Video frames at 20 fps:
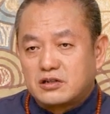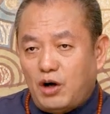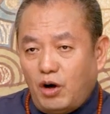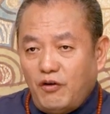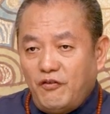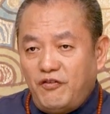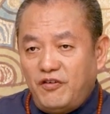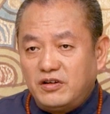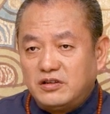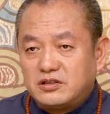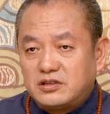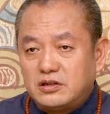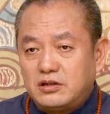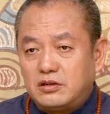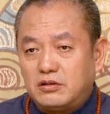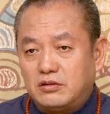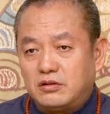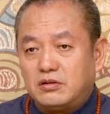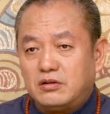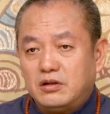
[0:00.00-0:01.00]
After the
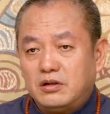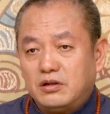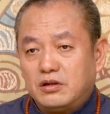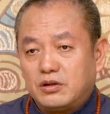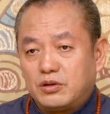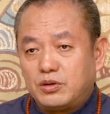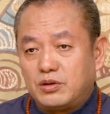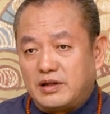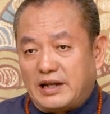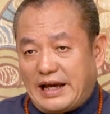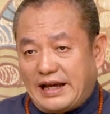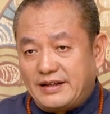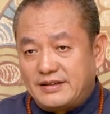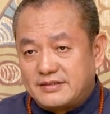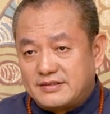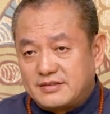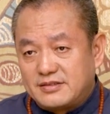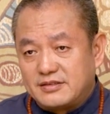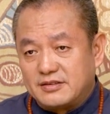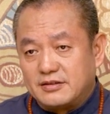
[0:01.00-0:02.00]
peak comes a
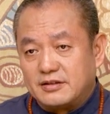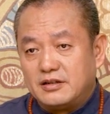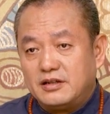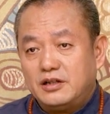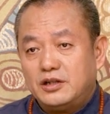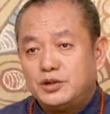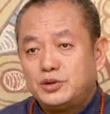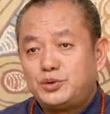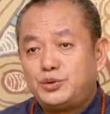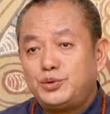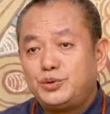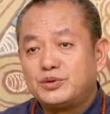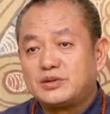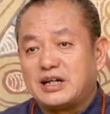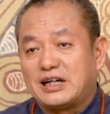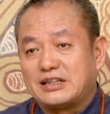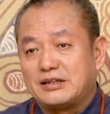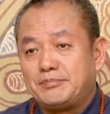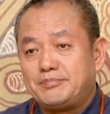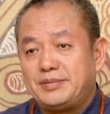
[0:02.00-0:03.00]
massive change.
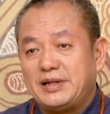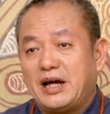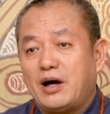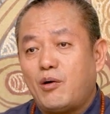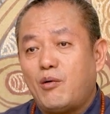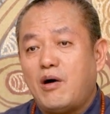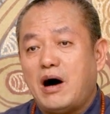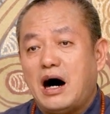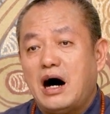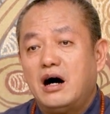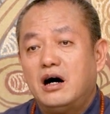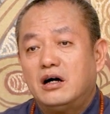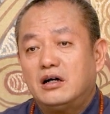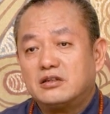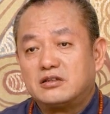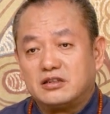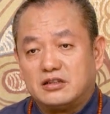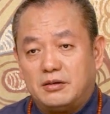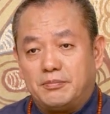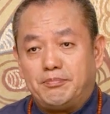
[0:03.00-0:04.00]

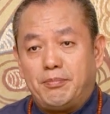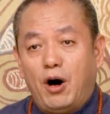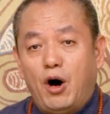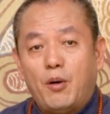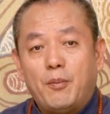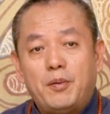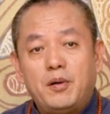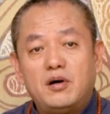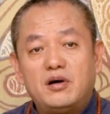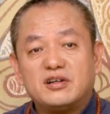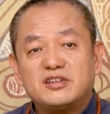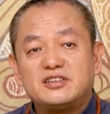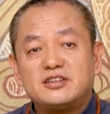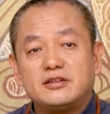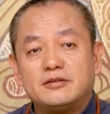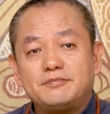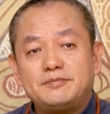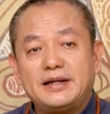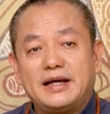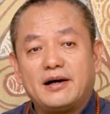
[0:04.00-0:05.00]
We see it as
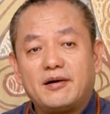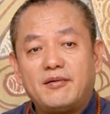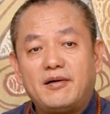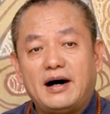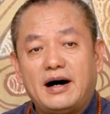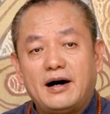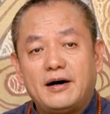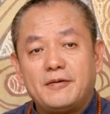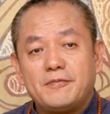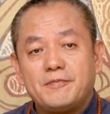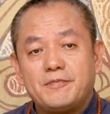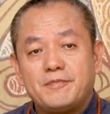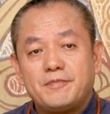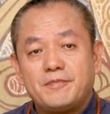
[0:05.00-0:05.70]
explosive.